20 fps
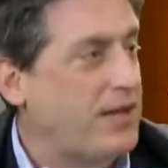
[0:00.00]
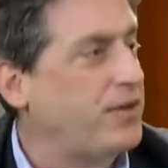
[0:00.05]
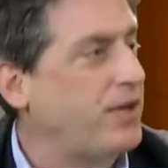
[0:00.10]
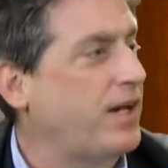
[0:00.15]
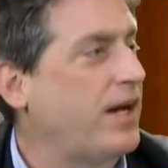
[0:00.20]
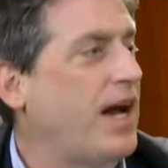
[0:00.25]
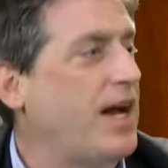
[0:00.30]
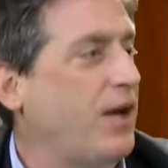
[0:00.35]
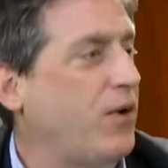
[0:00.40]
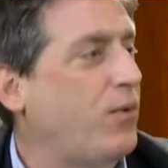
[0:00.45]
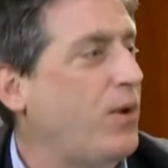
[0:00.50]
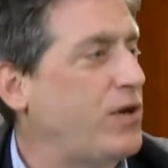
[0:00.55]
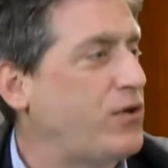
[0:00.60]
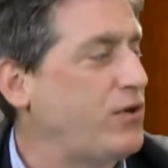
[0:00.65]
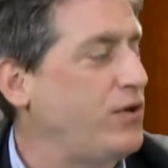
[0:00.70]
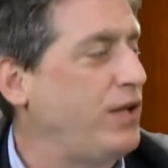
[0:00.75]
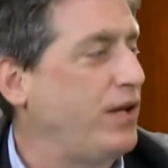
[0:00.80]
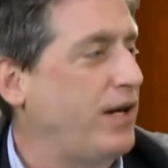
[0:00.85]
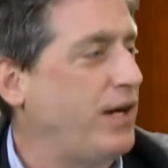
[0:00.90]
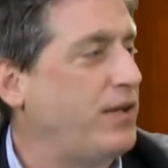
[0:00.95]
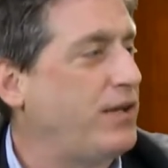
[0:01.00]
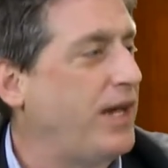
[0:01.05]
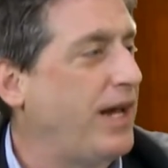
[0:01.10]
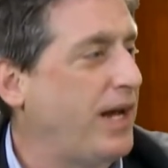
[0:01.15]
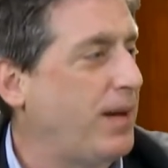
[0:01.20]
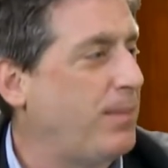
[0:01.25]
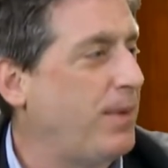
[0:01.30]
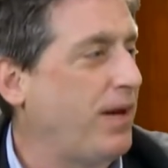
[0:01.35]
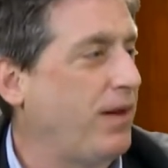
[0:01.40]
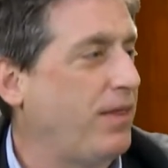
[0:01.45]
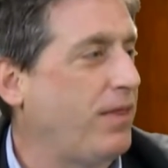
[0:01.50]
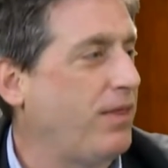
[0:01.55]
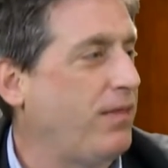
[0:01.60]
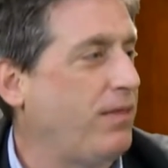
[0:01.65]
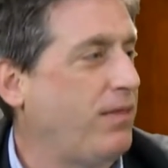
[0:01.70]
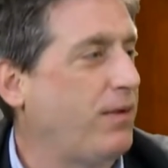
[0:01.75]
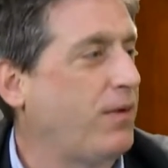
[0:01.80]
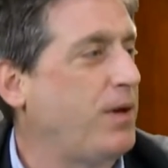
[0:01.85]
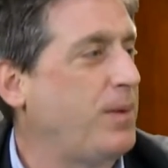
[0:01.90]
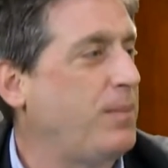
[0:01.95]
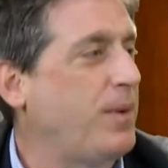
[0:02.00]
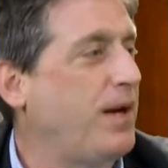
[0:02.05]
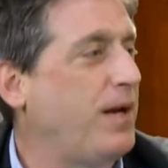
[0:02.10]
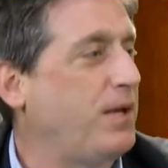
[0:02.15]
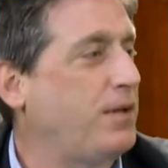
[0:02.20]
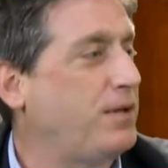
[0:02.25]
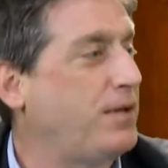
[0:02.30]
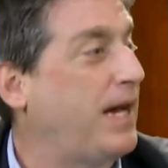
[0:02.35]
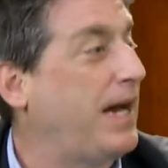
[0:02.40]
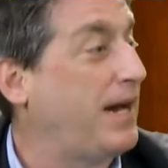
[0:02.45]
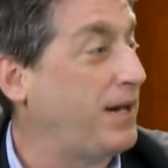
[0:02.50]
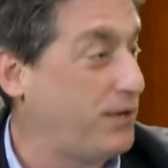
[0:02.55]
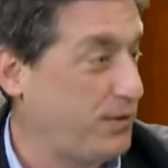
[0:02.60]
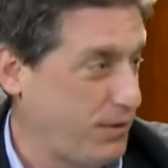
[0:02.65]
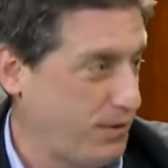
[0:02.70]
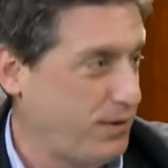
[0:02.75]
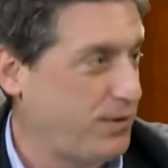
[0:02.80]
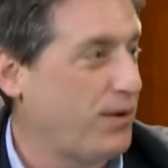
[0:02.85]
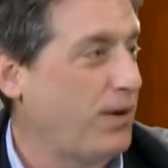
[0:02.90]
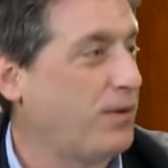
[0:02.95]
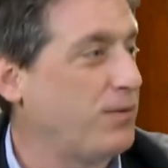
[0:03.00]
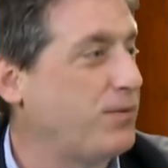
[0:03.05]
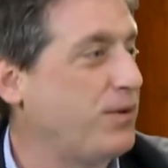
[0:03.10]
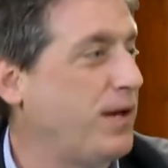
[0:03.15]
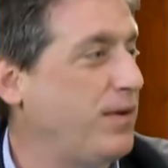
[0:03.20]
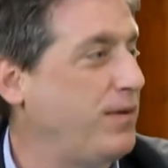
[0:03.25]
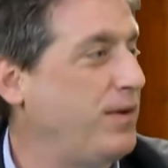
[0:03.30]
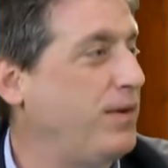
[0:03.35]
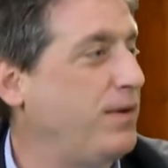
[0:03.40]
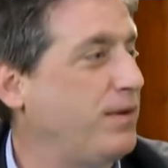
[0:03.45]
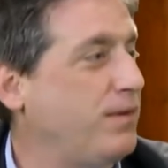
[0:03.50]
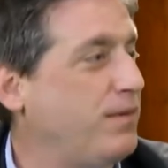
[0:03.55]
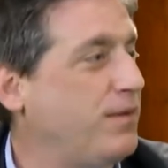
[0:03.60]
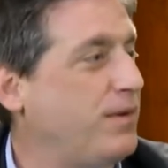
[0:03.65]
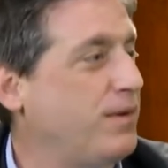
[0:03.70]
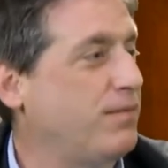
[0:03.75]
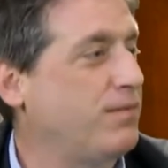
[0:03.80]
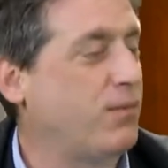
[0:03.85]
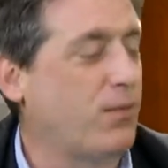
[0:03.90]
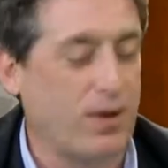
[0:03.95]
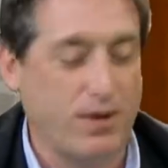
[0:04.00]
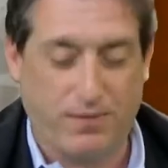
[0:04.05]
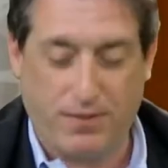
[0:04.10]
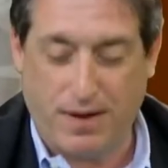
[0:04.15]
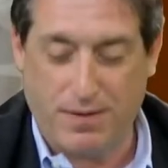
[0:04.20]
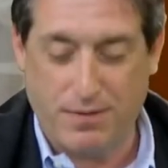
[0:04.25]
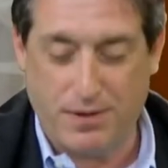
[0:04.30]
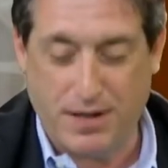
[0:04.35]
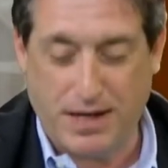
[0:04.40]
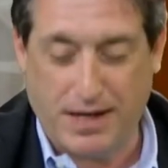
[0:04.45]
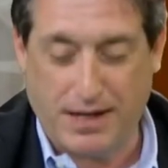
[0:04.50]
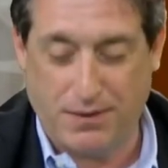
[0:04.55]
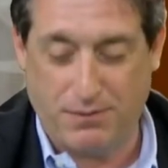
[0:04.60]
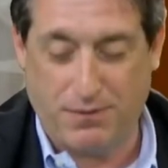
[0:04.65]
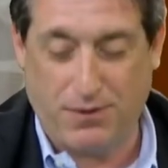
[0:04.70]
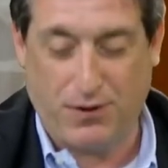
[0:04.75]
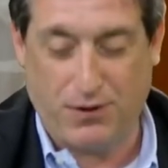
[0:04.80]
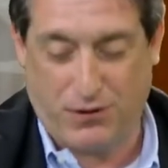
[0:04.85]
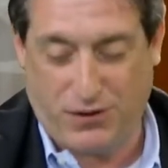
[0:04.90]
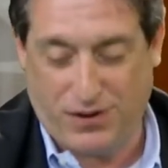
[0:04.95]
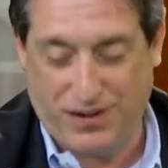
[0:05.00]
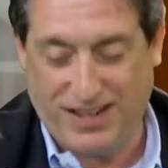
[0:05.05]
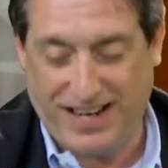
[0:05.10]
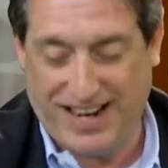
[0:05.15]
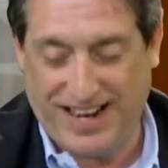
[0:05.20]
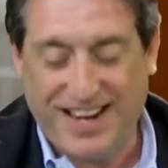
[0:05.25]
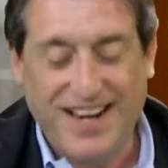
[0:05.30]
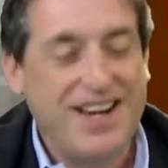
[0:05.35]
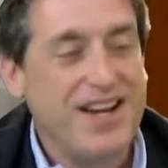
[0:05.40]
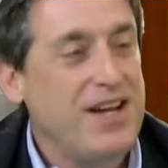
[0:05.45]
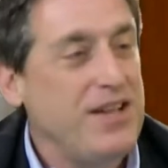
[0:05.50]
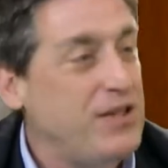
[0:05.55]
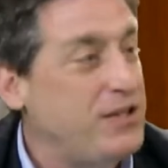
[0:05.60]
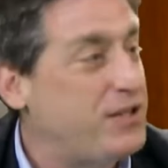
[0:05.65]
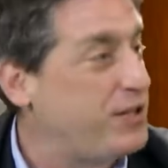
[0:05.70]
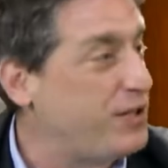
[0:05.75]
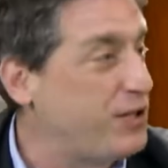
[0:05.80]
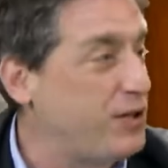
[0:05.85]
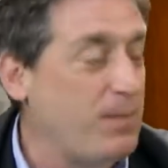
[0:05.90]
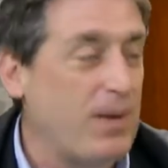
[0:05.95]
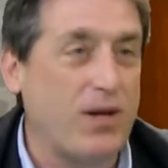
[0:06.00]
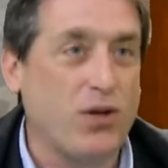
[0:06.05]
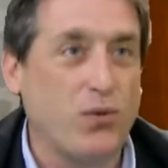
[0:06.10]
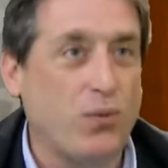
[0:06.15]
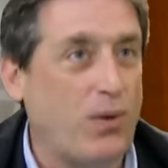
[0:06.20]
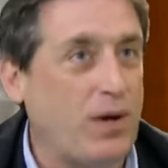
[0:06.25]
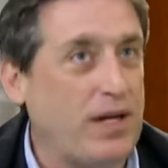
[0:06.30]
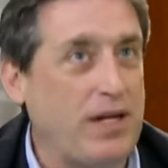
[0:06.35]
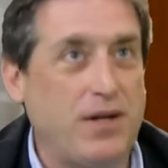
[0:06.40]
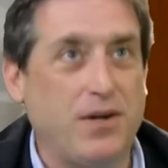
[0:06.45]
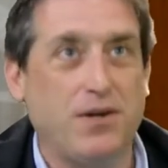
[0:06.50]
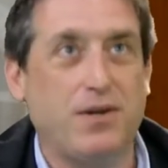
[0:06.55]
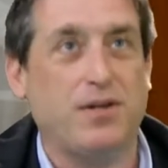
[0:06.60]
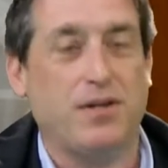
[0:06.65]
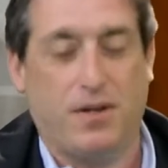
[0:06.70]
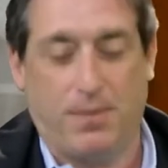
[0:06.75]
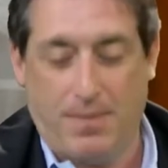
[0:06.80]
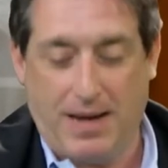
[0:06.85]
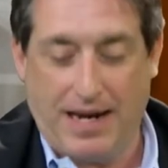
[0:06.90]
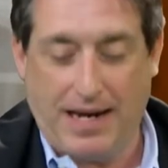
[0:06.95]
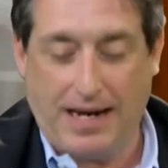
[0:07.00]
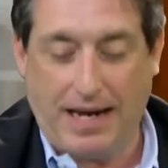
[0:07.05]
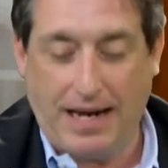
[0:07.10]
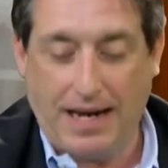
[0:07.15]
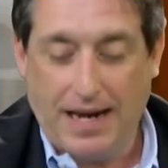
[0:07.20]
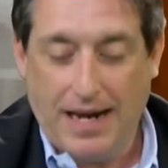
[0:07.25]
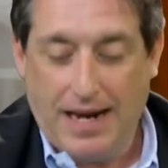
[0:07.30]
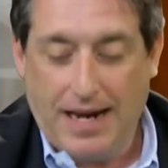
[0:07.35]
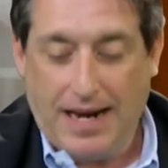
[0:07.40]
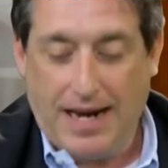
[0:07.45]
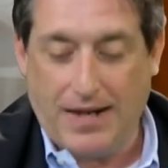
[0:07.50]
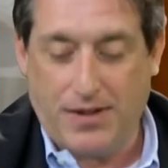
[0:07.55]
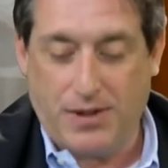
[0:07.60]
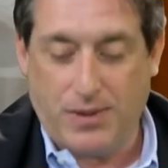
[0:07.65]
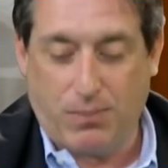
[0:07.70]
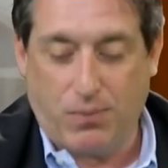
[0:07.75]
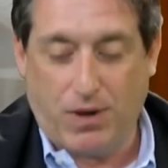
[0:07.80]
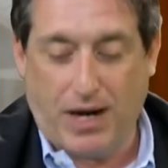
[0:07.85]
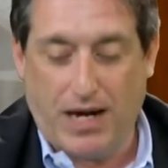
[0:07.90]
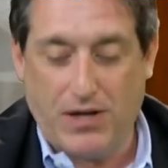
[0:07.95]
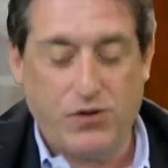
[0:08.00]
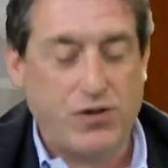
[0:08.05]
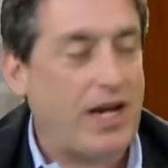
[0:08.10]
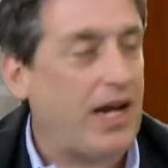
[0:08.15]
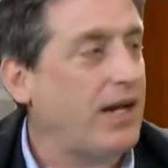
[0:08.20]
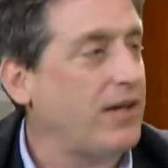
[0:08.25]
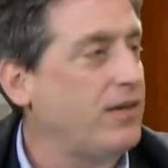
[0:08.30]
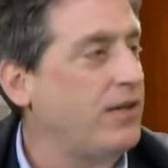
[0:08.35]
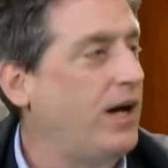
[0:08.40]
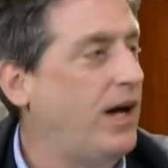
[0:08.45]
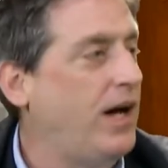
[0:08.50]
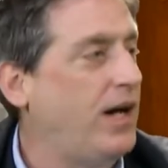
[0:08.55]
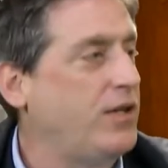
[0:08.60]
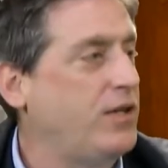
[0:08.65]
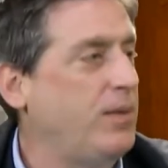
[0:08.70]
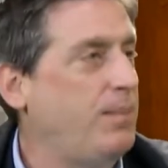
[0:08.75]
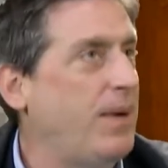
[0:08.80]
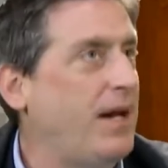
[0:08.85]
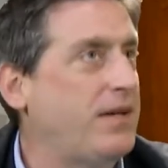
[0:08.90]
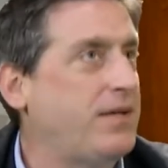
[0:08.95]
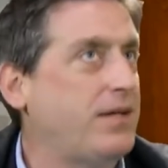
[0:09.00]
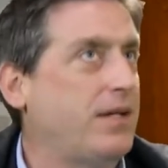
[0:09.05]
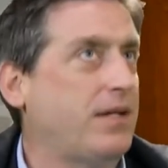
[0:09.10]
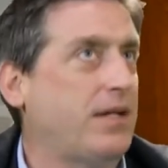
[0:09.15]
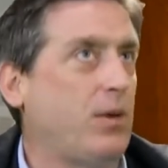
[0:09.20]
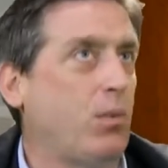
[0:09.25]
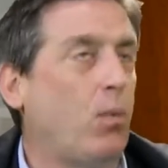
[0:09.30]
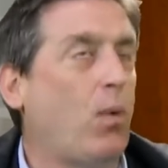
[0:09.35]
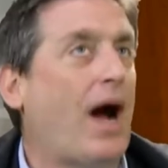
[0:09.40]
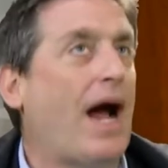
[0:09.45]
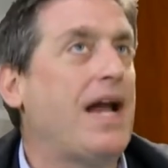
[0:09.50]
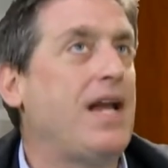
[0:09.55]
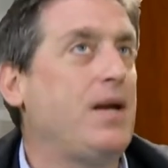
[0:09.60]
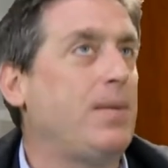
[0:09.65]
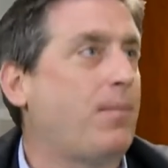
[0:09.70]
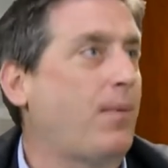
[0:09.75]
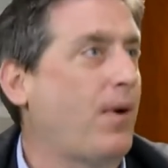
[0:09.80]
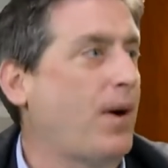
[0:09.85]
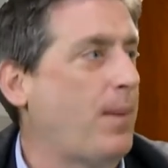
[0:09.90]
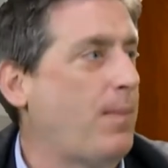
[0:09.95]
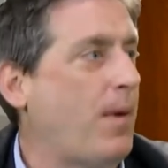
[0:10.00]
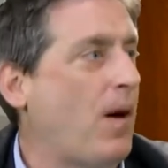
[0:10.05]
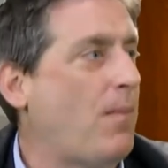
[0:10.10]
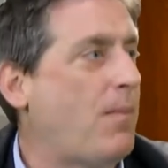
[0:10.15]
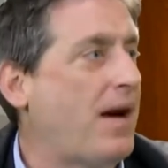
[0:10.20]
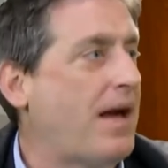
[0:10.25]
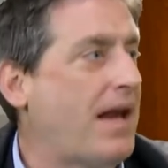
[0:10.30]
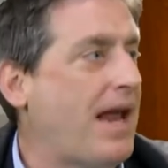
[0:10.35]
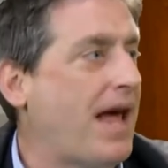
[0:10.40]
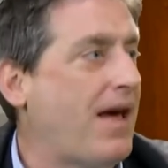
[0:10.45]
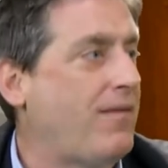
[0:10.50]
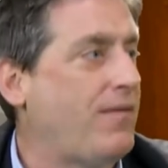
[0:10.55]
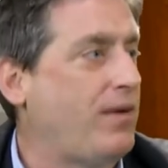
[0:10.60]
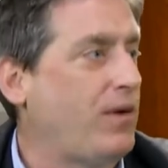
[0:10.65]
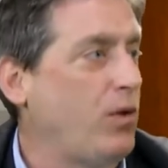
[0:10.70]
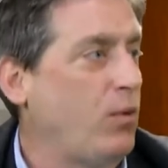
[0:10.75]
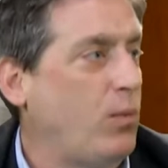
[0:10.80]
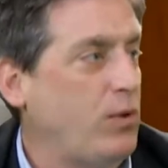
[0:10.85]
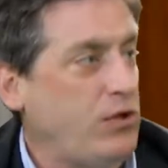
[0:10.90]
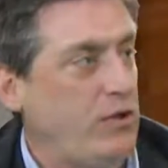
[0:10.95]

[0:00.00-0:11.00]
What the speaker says: a kind of question that could take about 30 minutes to answer, so I'll give you the 45-second version. Yeah, this is about 20 years in the making. It's a project to basically widen a part of Belmont Avenue when you